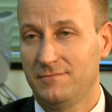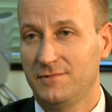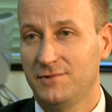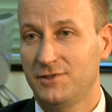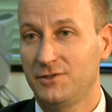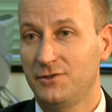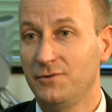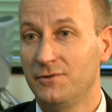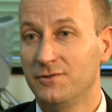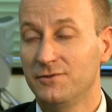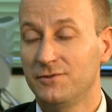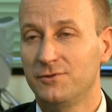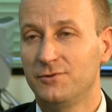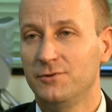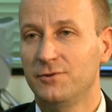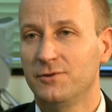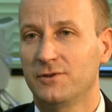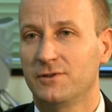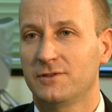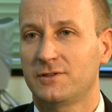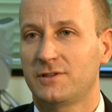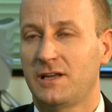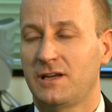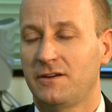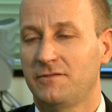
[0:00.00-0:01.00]
Students do
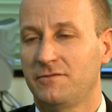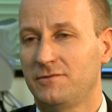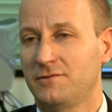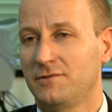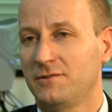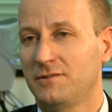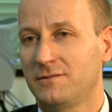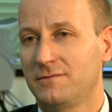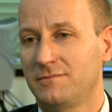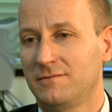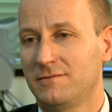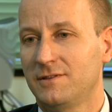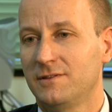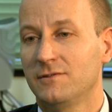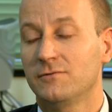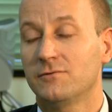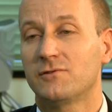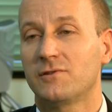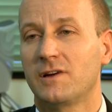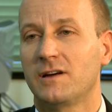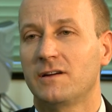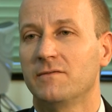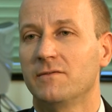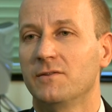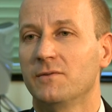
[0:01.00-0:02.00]
not have to
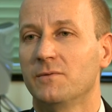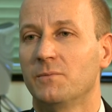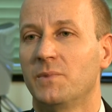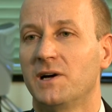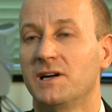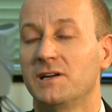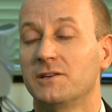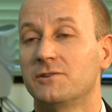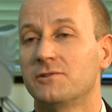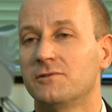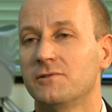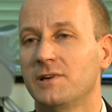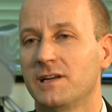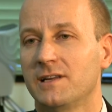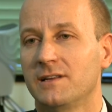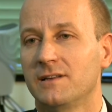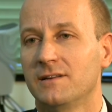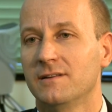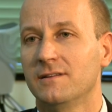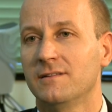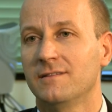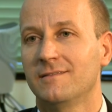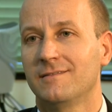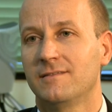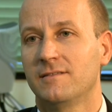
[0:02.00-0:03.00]
travel by
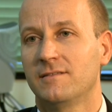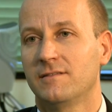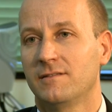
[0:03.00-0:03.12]
train